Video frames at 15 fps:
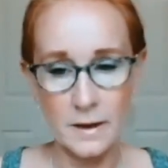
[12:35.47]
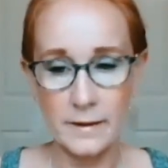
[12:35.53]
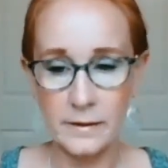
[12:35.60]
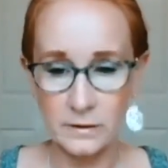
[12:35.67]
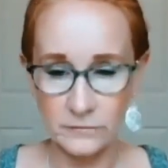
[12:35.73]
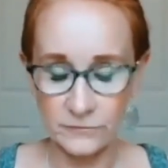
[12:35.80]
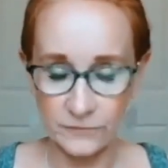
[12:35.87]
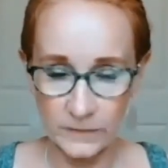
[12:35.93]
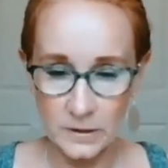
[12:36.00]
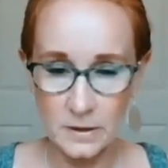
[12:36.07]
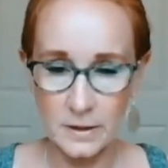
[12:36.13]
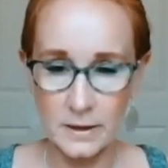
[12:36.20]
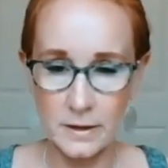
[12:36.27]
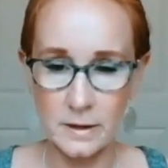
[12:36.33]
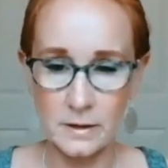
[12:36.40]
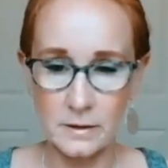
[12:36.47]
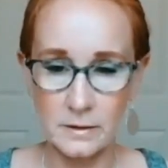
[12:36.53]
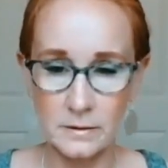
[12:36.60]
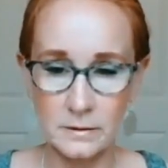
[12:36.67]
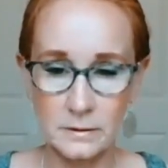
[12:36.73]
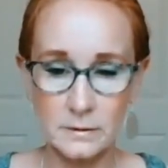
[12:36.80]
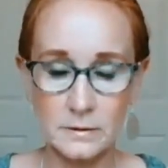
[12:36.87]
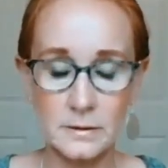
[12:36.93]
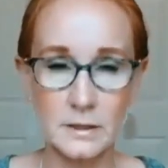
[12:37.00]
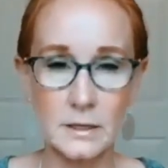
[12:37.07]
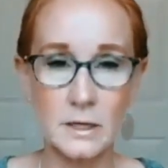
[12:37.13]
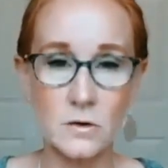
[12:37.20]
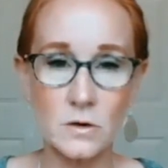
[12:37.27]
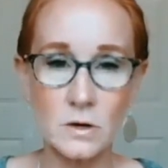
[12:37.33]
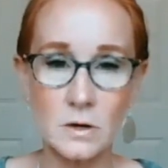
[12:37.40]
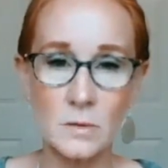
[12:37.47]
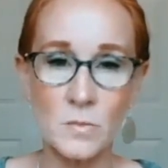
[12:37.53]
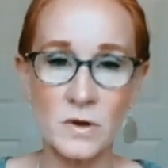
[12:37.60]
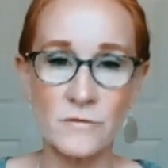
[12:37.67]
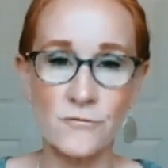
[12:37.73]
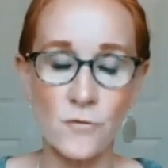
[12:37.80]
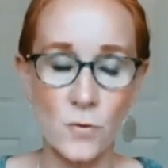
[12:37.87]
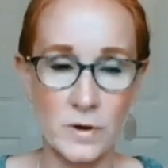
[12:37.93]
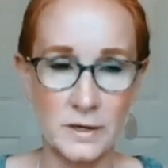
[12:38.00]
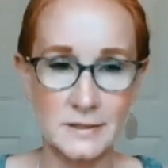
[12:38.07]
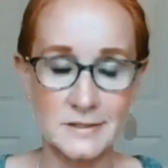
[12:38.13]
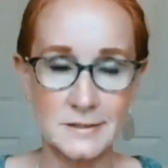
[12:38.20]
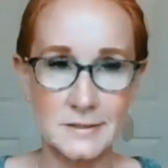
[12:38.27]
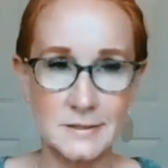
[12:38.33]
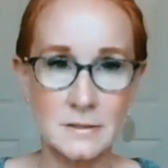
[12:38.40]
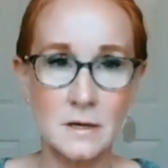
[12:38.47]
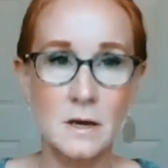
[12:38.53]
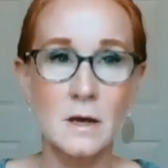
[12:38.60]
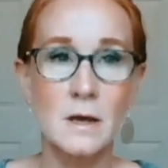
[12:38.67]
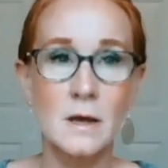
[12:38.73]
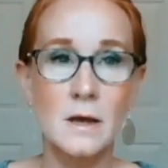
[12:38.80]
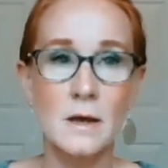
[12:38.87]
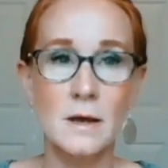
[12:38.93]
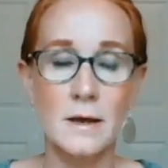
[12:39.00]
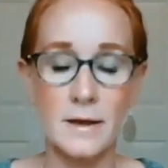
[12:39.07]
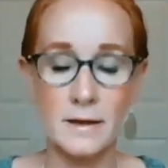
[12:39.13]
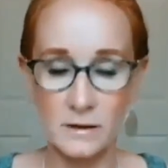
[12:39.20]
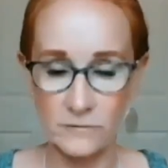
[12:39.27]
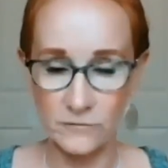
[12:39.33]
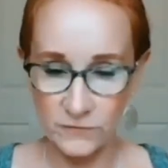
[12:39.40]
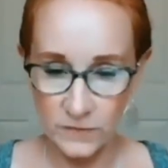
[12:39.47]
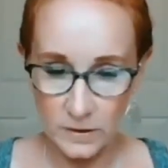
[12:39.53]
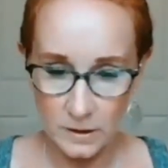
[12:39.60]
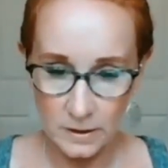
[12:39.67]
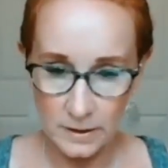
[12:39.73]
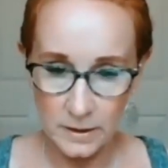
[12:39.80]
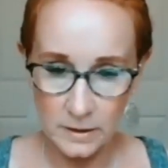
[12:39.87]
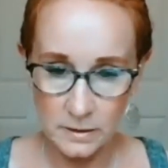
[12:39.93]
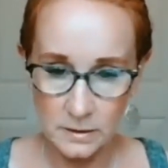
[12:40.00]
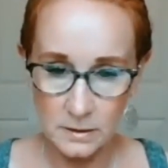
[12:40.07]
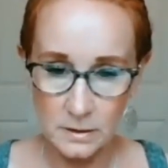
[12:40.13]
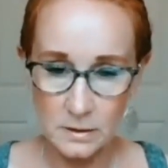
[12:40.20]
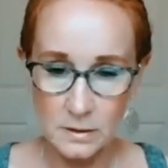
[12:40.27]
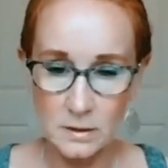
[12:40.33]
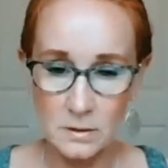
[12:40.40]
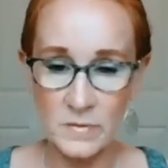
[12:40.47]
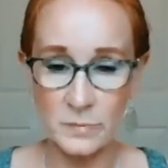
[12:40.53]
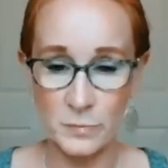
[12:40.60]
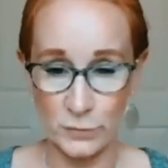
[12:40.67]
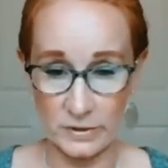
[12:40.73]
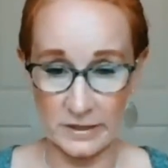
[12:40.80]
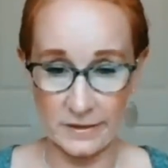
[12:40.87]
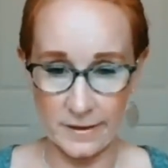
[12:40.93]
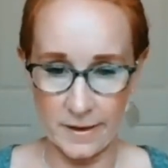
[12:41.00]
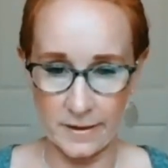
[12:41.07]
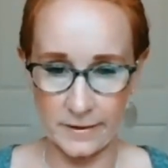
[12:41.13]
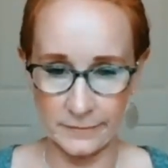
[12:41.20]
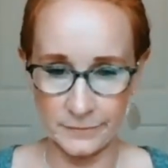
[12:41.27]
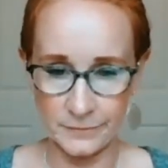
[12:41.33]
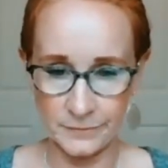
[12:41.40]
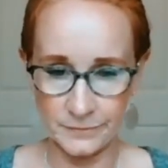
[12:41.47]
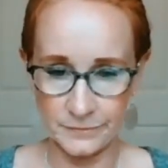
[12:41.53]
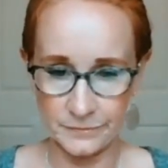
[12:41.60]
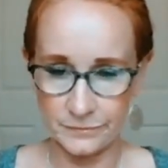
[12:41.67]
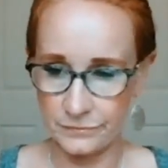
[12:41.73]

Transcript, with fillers: I can feel it and hear it in my voice. I can feel it in my breathing.